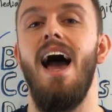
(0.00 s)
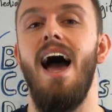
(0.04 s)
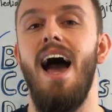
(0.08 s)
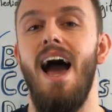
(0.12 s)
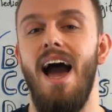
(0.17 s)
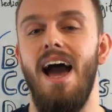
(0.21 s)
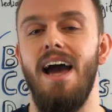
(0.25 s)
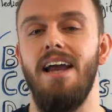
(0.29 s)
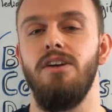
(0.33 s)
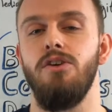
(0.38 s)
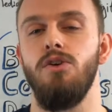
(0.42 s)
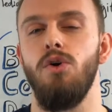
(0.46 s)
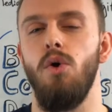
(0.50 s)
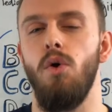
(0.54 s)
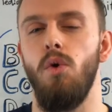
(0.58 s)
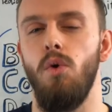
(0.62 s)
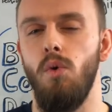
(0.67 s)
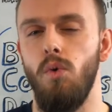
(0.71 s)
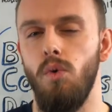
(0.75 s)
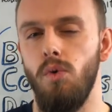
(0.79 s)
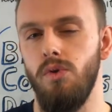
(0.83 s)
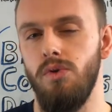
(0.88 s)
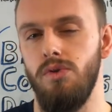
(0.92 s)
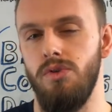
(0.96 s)
and
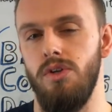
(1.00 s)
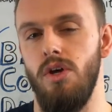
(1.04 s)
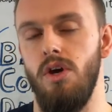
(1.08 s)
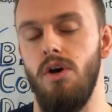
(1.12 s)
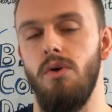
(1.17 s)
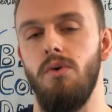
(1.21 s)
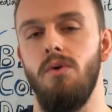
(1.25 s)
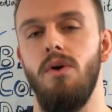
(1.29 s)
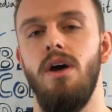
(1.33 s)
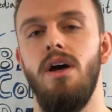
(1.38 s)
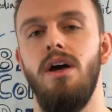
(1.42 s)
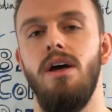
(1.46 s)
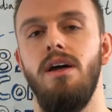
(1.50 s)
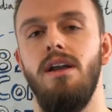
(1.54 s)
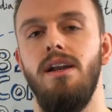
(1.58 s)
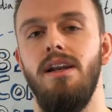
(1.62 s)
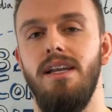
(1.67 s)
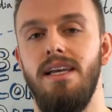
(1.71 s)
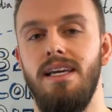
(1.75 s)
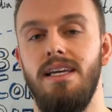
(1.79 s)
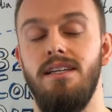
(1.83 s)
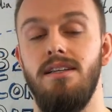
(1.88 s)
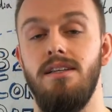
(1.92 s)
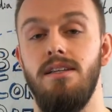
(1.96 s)
also
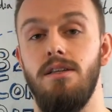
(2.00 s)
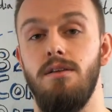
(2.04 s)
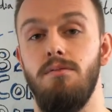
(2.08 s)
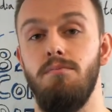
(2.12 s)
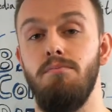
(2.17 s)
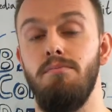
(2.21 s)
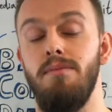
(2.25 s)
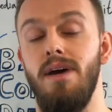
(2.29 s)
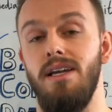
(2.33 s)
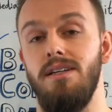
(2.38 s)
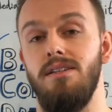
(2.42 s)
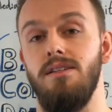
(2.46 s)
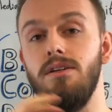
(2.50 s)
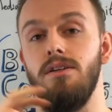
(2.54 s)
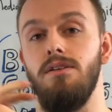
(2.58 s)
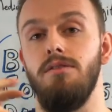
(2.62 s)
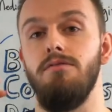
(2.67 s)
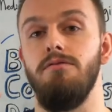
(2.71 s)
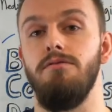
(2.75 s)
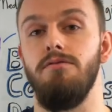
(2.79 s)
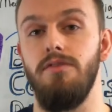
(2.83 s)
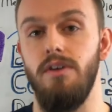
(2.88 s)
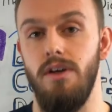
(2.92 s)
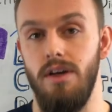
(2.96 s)
lead to them better
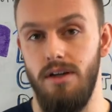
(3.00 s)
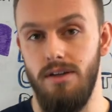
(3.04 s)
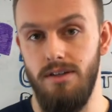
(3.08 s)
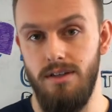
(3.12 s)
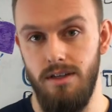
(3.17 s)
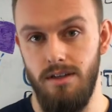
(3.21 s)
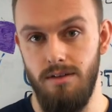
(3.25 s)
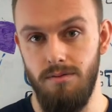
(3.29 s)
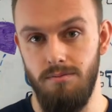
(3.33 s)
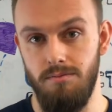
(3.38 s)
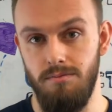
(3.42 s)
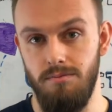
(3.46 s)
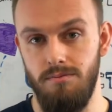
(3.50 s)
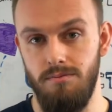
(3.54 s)
converting.